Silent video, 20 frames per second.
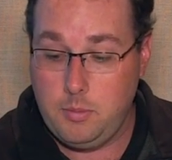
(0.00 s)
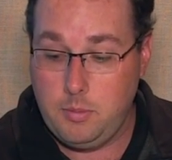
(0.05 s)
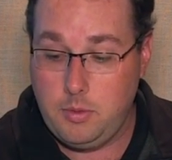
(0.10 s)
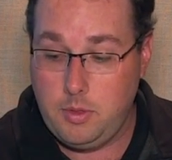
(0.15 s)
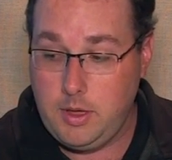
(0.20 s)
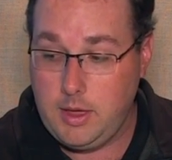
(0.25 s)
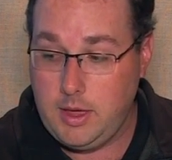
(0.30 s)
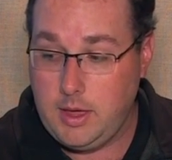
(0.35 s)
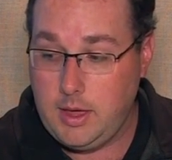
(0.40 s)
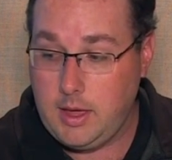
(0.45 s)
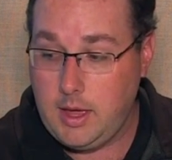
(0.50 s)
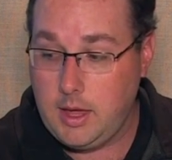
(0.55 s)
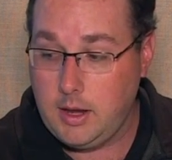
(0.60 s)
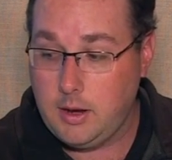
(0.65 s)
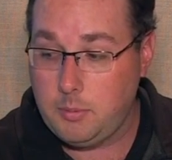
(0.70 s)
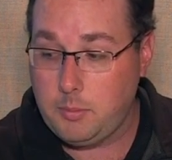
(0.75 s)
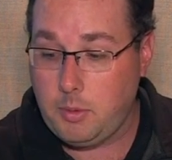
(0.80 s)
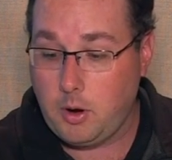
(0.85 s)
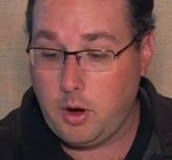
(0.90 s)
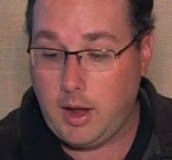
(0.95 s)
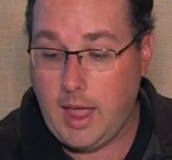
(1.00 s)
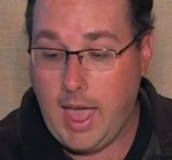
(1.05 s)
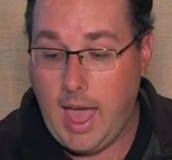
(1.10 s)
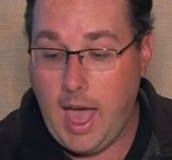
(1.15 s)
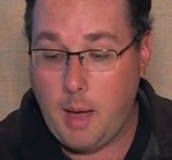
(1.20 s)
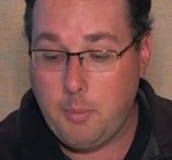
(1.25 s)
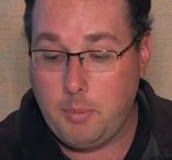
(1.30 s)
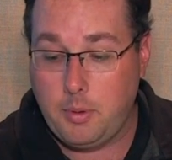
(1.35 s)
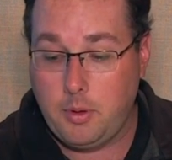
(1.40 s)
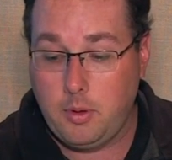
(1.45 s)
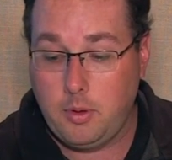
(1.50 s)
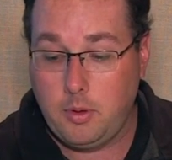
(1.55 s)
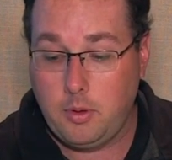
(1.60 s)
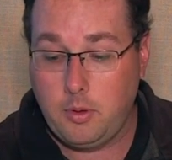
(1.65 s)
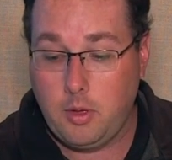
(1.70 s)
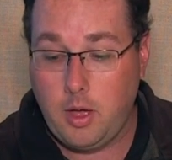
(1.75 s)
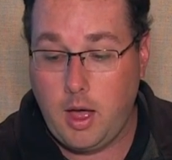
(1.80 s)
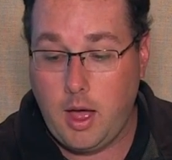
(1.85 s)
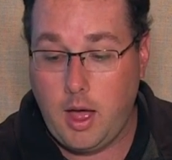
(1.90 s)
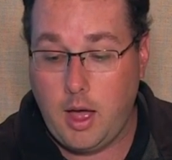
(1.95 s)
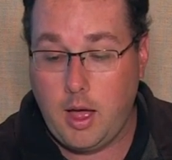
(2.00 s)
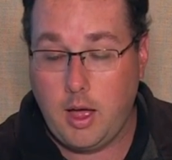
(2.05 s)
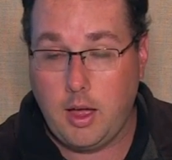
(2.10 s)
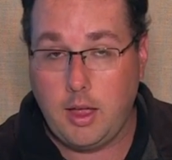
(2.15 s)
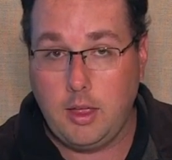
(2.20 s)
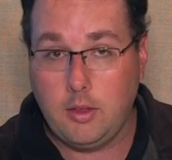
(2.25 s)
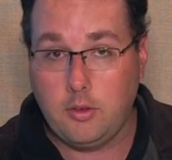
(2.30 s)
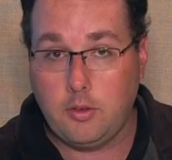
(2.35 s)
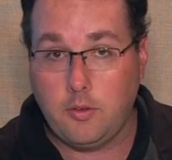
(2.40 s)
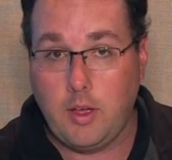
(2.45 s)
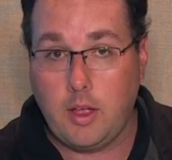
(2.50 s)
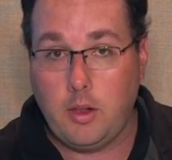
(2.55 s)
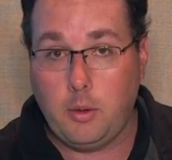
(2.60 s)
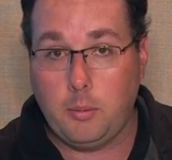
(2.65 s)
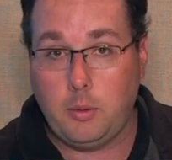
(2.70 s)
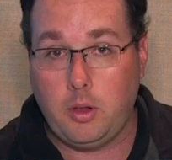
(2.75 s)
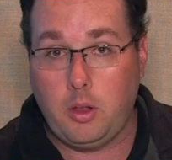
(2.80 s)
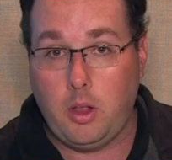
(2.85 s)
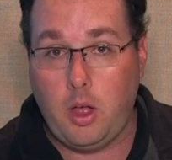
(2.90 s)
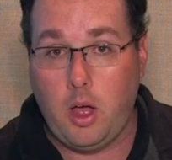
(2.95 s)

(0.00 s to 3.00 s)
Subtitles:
The Hindenburg app is available